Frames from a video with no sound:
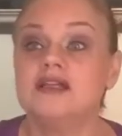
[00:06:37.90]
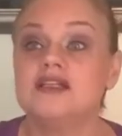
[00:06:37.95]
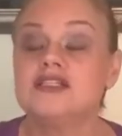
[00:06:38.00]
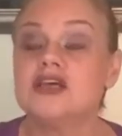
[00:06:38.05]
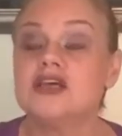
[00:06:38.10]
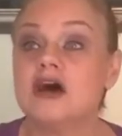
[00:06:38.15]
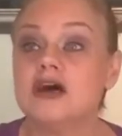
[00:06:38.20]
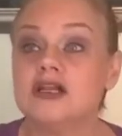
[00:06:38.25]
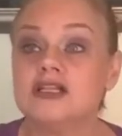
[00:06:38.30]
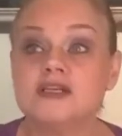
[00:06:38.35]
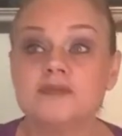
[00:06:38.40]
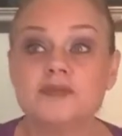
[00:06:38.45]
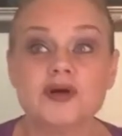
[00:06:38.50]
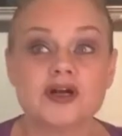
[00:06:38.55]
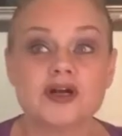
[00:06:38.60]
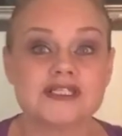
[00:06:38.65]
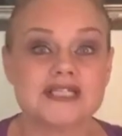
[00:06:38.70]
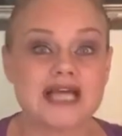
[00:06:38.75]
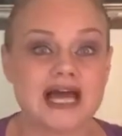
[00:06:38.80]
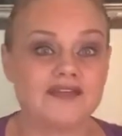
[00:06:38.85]
Tons of
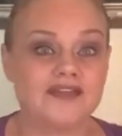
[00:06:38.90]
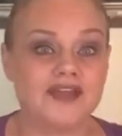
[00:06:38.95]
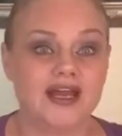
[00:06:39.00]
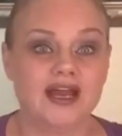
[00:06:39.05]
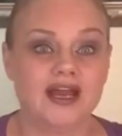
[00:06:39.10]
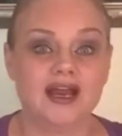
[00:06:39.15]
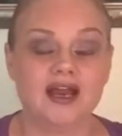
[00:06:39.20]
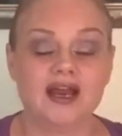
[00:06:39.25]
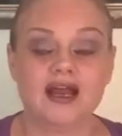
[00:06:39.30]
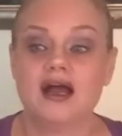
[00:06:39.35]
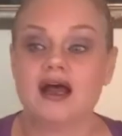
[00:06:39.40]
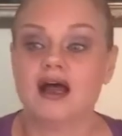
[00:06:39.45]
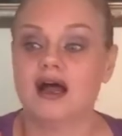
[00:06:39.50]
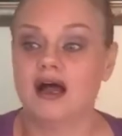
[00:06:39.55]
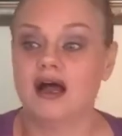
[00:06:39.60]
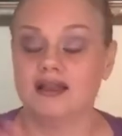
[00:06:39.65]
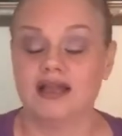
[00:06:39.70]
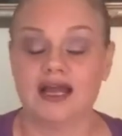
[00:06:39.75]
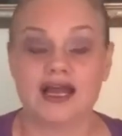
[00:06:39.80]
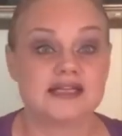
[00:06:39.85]
books out there.
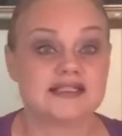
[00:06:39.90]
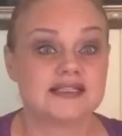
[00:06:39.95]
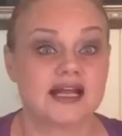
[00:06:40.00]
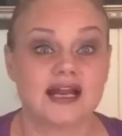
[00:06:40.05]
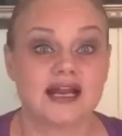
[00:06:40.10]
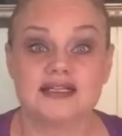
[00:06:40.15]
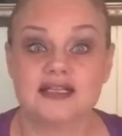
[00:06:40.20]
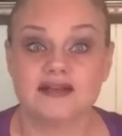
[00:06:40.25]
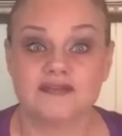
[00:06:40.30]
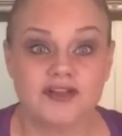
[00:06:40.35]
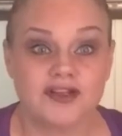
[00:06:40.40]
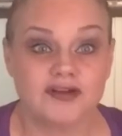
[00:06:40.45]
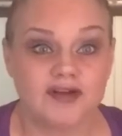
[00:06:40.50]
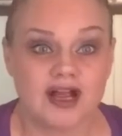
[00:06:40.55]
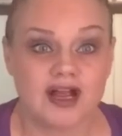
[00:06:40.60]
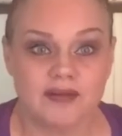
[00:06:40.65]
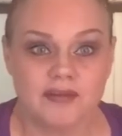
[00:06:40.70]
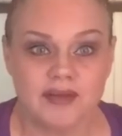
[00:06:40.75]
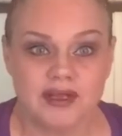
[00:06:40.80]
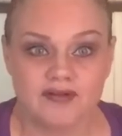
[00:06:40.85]
Like I said, I definitely
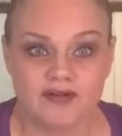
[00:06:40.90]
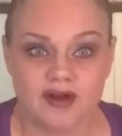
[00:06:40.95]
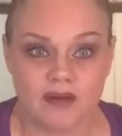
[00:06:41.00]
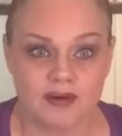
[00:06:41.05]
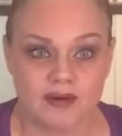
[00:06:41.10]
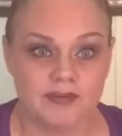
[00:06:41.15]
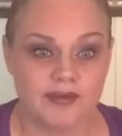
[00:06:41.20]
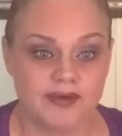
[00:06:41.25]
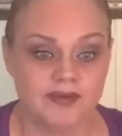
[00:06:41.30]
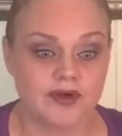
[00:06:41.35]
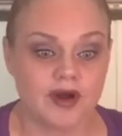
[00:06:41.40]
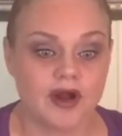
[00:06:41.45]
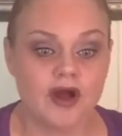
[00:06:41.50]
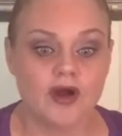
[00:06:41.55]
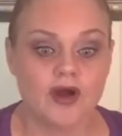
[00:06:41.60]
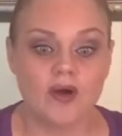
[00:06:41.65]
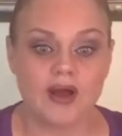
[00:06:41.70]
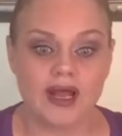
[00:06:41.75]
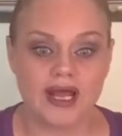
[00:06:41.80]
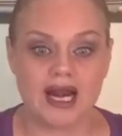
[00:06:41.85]
recommend Robert
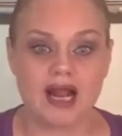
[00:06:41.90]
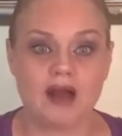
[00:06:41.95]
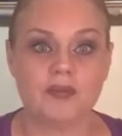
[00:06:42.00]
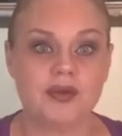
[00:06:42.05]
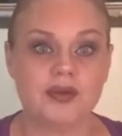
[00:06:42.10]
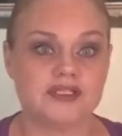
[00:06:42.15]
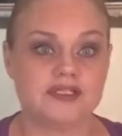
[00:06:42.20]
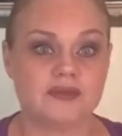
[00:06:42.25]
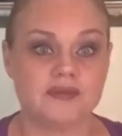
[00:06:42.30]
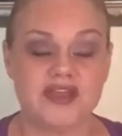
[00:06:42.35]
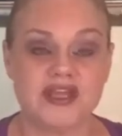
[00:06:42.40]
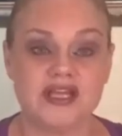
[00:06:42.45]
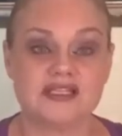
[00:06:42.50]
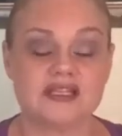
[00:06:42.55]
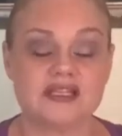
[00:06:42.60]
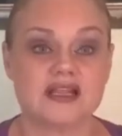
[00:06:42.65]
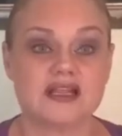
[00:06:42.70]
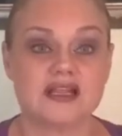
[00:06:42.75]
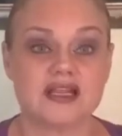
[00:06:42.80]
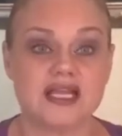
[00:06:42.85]
Monroe, and I'll put some things
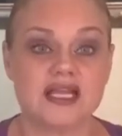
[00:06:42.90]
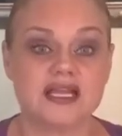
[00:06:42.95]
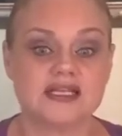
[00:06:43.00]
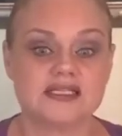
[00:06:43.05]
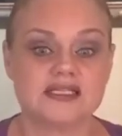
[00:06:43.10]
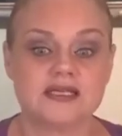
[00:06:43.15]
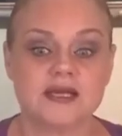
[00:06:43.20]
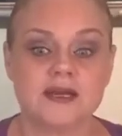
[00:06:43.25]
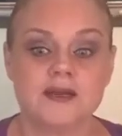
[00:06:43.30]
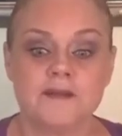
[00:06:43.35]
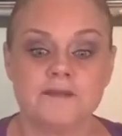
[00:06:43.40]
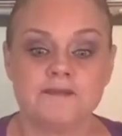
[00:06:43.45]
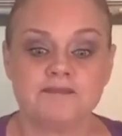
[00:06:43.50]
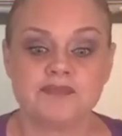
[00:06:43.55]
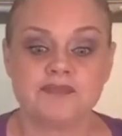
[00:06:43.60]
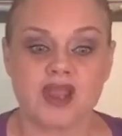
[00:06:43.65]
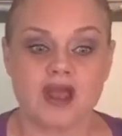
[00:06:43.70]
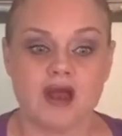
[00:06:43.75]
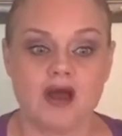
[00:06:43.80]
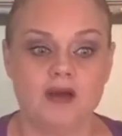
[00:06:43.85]
in the links.
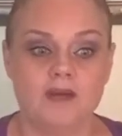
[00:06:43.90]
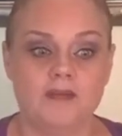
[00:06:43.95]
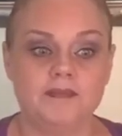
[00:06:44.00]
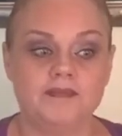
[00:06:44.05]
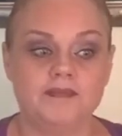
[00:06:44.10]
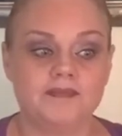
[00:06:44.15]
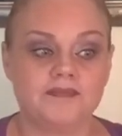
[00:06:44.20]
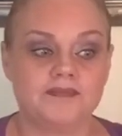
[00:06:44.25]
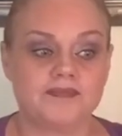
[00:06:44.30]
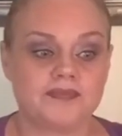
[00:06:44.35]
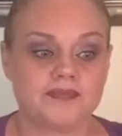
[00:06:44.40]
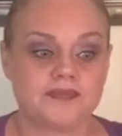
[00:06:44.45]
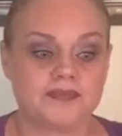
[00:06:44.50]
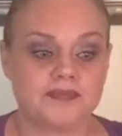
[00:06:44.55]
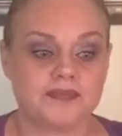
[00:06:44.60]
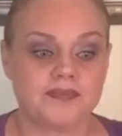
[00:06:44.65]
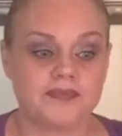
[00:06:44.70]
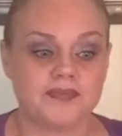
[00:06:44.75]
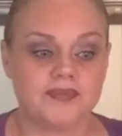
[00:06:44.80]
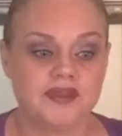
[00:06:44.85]

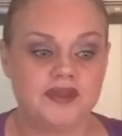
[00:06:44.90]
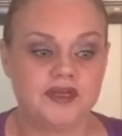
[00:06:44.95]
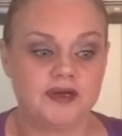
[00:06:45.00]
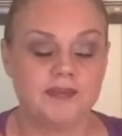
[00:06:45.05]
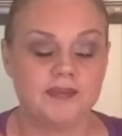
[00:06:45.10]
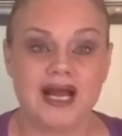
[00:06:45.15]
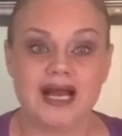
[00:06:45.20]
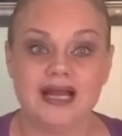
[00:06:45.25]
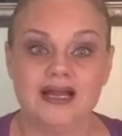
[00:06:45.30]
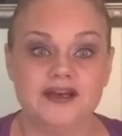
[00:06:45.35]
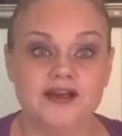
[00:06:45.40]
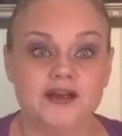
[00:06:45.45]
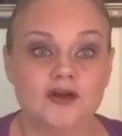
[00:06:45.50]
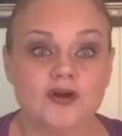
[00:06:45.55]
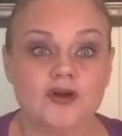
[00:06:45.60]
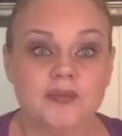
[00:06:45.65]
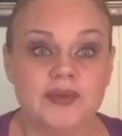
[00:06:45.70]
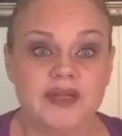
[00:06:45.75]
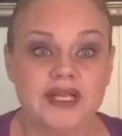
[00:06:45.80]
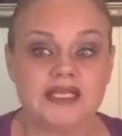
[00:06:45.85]
The
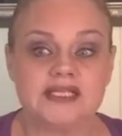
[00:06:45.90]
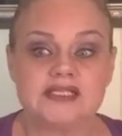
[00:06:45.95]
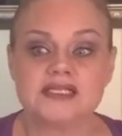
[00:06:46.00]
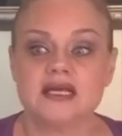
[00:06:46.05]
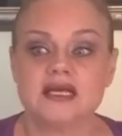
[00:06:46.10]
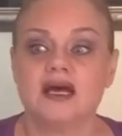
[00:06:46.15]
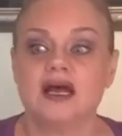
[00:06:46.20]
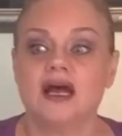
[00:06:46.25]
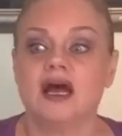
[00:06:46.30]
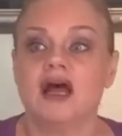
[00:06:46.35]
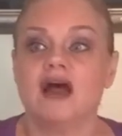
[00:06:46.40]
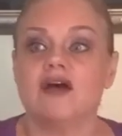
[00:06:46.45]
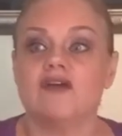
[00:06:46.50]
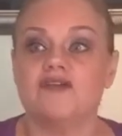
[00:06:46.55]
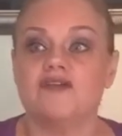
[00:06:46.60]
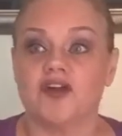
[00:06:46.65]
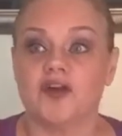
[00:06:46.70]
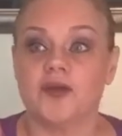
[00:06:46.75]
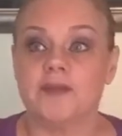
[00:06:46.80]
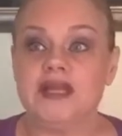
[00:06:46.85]
binaural beats.
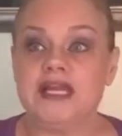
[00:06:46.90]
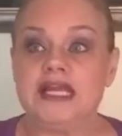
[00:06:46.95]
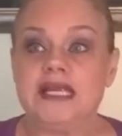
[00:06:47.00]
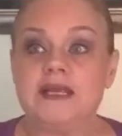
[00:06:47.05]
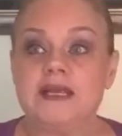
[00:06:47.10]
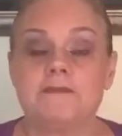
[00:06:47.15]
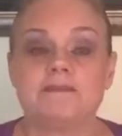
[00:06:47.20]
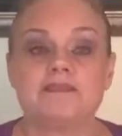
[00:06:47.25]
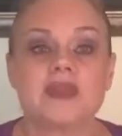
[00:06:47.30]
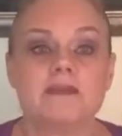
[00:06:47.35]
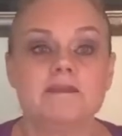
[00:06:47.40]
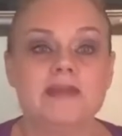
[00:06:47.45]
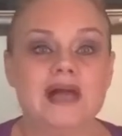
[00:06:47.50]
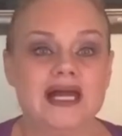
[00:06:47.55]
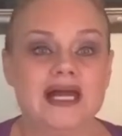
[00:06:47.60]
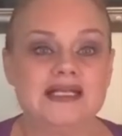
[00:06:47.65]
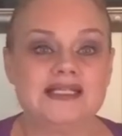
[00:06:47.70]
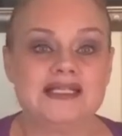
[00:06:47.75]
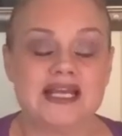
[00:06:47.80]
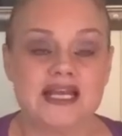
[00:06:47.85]
For me,
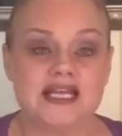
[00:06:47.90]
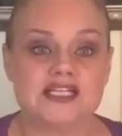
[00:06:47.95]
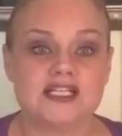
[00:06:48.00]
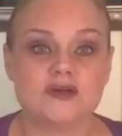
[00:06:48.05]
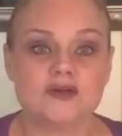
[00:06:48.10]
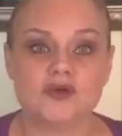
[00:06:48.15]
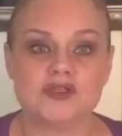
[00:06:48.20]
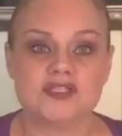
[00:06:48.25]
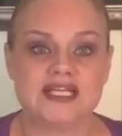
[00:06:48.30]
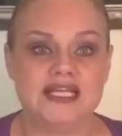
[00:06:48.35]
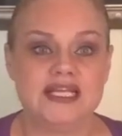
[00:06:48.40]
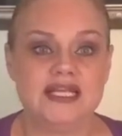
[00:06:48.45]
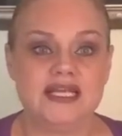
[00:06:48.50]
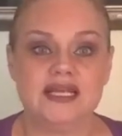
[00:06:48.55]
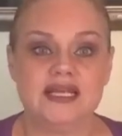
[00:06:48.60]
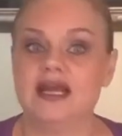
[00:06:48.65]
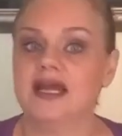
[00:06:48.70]
meditation was key.